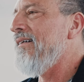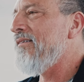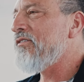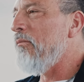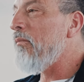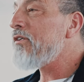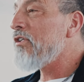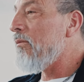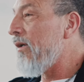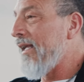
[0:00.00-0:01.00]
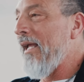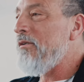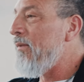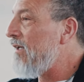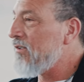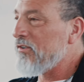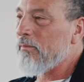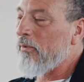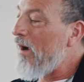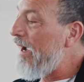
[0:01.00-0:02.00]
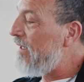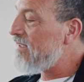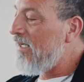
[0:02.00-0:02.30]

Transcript: so much of the book came to me as a surprise.